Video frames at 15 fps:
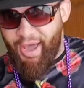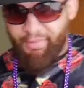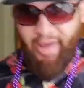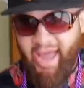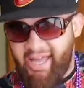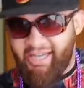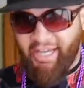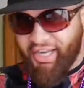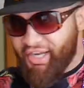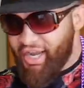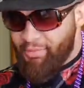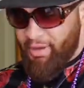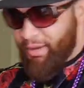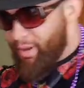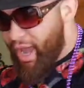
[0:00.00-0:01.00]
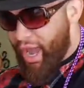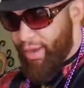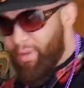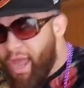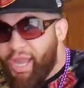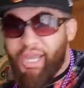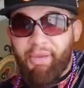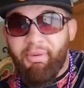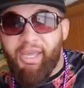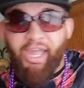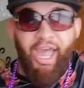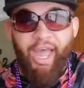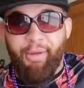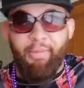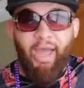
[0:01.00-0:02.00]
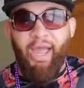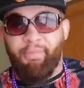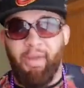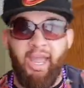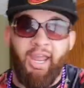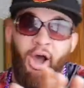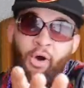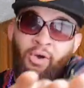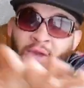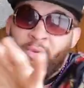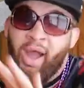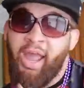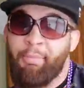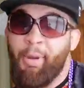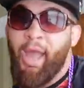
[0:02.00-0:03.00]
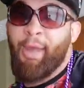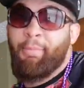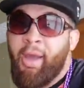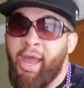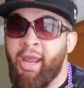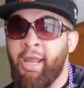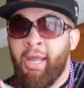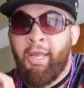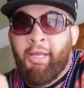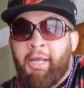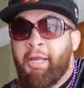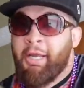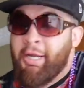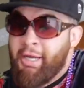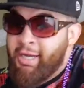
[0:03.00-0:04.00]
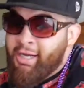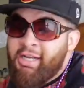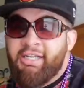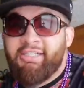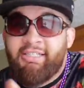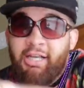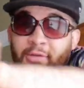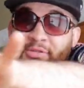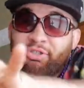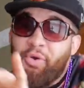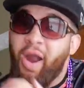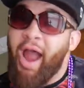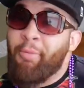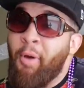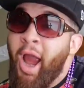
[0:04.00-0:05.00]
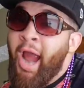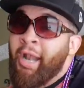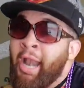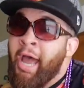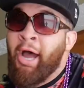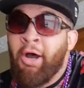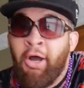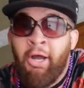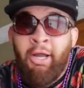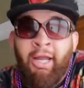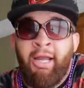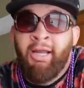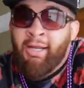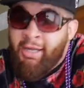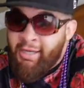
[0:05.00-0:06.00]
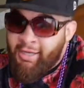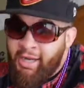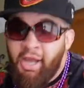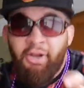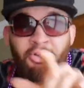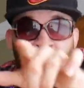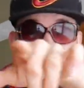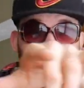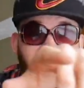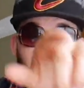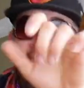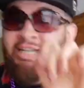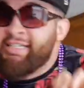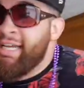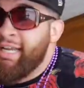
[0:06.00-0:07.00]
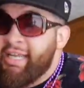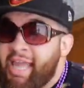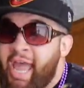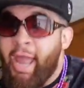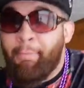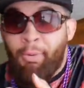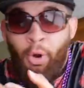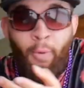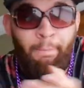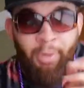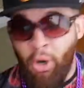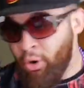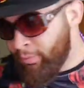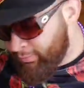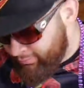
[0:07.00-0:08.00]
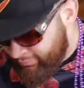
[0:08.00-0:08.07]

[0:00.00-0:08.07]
Baby, give me baby, give me game, baby. Only way, baby. Subscribe right now. Notification game, boop, boop.